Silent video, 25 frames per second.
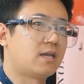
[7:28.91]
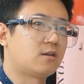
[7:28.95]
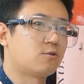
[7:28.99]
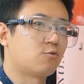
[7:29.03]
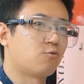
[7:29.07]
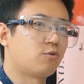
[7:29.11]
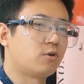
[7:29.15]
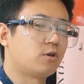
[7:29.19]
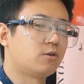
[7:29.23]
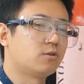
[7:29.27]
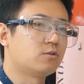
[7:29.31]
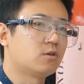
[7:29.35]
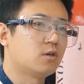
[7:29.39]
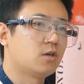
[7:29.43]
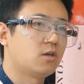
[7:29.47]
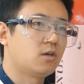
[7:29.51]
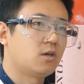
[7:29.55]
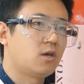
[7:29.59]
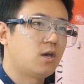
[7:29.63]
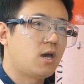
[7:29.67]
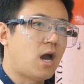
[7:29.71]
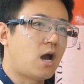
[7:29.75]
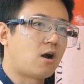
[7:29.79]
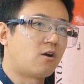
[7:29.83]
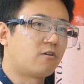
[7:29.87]
And
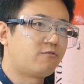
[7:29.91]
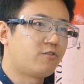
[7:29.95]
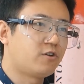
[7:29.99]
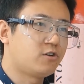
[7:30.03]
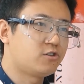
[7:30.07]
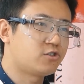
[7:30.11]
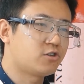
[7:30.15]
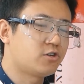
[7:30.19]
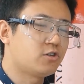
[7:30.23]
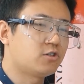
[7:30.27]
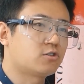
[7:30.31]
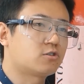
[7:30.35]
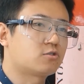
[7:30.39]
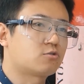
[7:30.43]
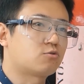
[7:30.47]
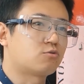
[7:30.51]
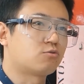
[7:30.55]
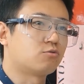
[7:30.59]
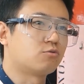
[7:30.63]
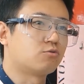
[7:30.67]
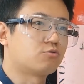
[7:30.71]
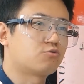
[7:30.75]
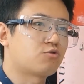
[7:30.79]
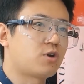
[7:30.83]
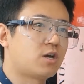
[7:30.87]
our vision is
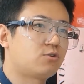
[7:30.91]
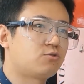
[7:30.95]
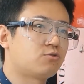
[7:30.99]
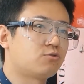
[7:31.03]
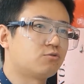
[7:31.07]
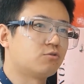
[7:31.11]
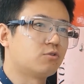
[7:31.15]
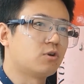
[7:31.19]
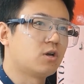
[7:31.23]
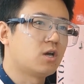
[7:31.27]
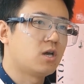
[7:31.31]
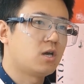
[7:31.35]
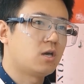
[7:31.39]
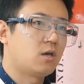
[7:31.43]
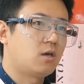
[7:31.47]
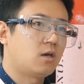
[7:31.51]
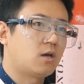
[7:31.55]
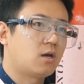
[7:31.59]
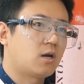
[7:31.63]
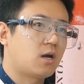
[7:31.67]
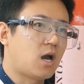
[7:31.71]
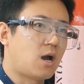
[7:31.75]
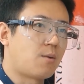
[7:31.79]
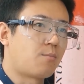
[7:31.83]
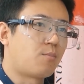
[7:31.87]
to try to
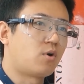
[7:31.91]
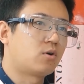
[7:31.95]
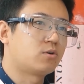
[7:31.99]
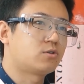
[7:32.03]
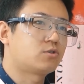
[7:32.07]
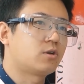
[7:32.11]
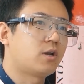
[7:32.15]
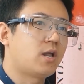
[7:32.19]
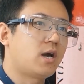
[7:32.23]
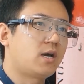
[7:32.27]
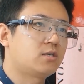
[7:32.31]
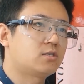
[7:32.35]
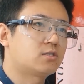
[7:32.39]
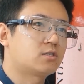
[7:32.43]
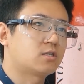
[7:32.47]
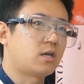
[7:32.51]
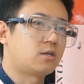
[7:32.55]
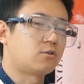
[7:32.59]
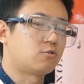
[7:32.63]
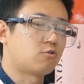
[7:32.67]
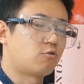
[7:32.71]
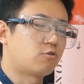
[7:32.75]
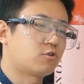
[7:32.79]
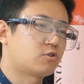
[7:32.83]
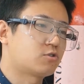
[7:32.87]
commercialize
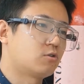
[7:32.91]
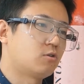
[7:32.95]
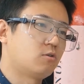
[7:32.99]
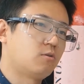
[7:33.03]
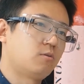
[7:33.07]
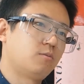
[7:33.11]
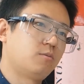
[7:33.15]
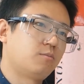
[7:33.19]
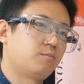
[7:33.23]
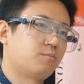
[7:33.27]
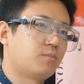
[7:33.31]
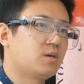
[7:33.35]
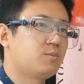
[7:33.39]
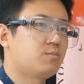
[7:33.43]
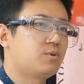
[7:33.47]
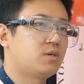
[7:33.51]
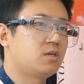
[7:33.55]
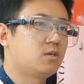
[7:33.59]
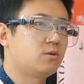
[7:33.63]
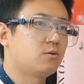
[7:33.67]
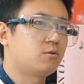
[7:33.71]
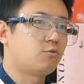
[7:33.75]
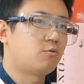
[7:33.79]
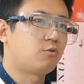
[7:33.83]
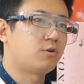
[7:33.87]
and also
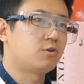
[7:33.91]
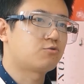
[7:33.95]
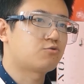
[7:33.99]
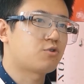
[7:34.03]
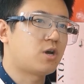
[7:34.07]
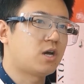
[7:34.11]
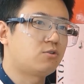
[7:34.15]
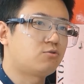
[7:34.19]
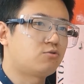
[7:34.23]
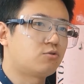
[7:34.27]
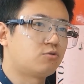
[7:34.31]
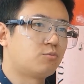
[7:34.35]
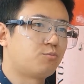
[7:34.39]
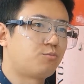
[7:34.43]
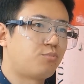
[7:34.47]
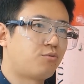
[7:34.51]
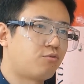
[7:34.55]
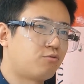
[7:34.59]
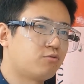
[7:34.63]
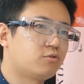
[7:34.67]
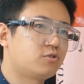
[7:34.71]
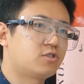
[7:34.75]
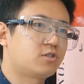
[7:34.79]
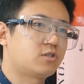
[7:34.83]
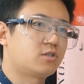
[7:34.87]
maybe we try to
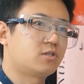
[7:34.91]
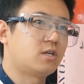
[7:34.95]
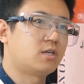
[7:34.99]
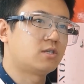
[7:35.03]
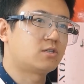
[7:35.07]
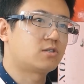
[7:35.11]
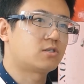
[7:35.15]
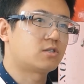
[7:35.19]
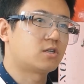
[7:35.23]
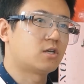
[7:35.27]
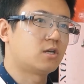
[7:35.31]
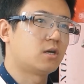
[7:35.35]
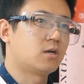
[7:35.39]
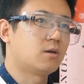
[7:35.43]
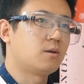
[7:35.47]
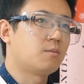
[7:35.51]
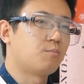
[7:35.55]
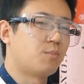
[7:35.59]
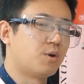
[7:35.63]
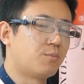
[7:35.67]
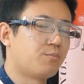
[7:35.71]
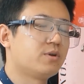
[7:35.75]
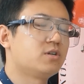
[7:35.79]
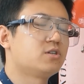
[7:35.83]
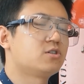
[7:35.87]
push this
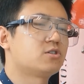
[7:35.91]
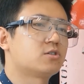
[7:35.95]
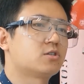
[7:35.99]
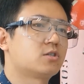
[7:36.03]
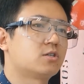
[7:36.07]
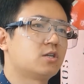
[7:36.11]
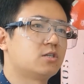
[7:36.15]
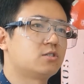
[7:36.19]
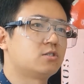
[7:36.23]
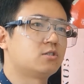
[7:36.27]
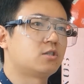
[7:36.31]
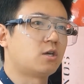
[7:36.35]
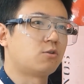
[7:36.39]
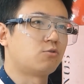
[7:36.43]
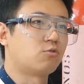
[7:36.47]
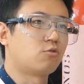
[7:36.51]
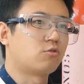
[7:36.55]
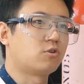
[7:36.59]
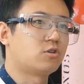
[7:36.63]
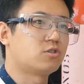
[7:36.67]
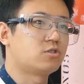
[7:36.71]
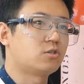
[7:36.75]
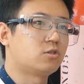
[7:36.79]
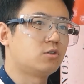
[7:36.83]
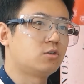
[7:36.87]
membrane distillation
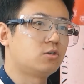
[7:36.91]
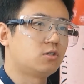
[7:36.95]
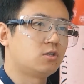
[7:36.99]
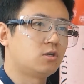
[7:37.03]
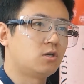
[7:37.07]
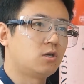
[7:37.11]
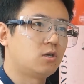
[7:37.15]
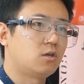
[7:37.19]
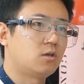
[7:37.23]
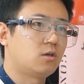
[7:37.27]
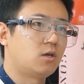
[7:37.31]
technology